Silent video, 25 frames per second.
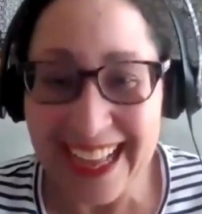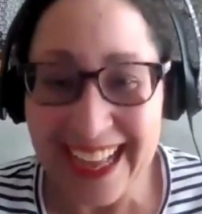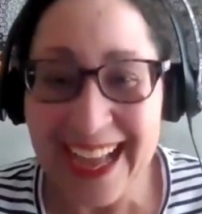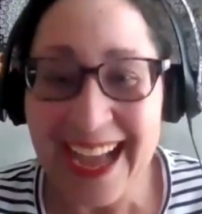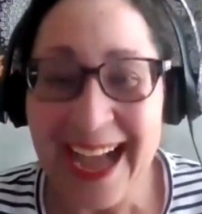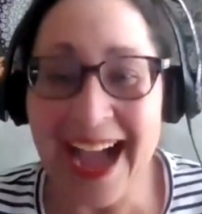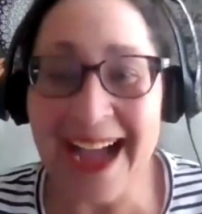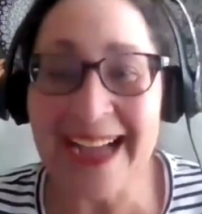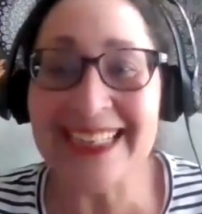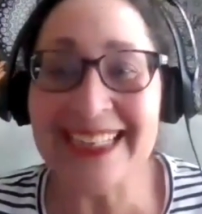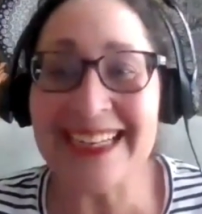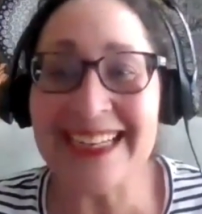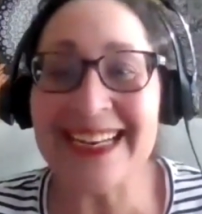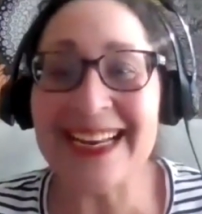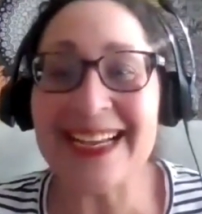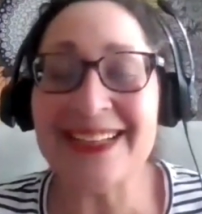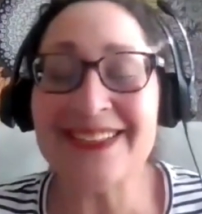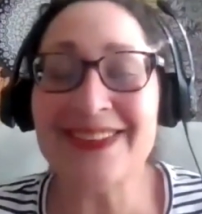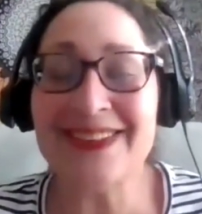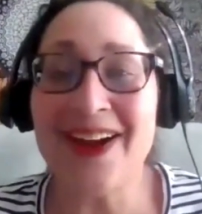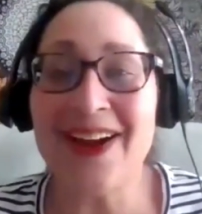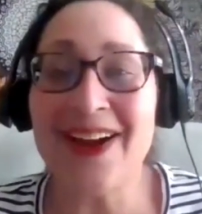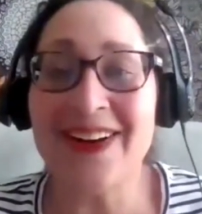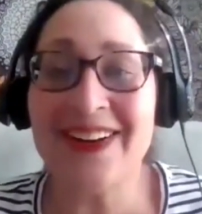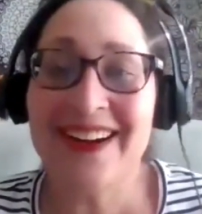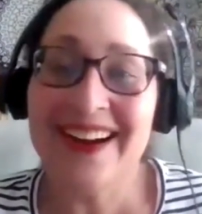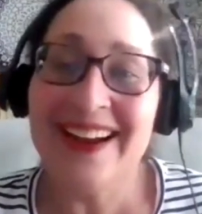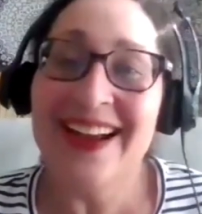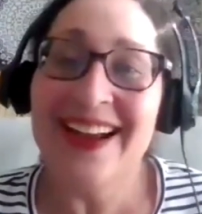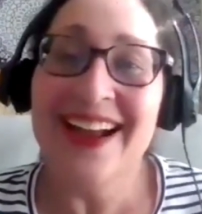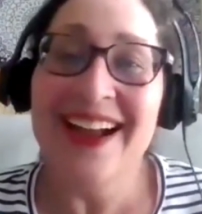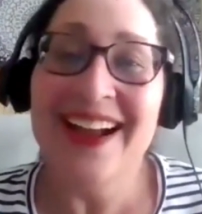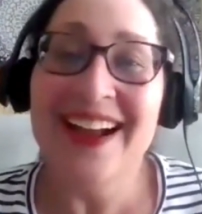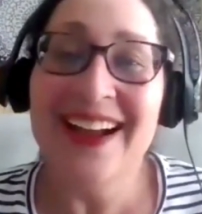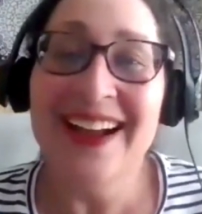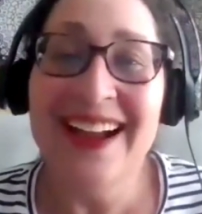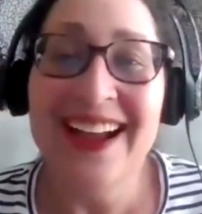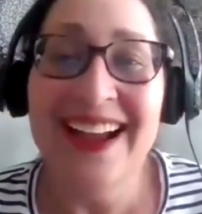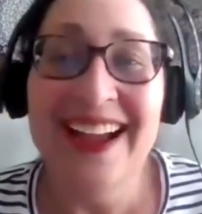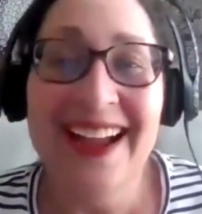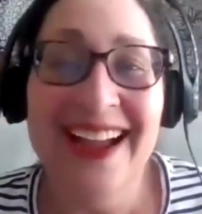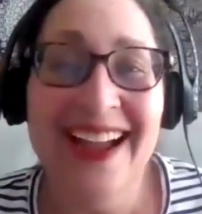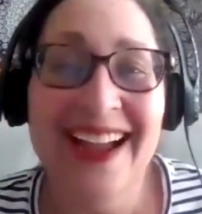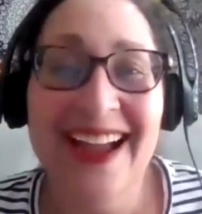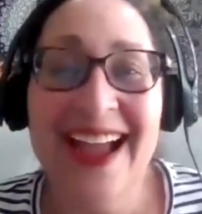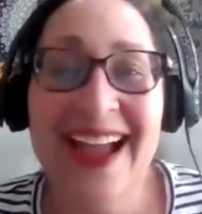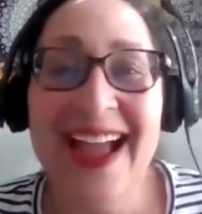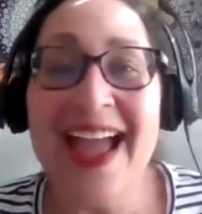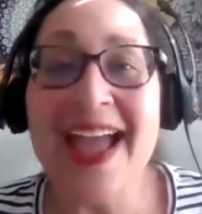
I did. I saw her.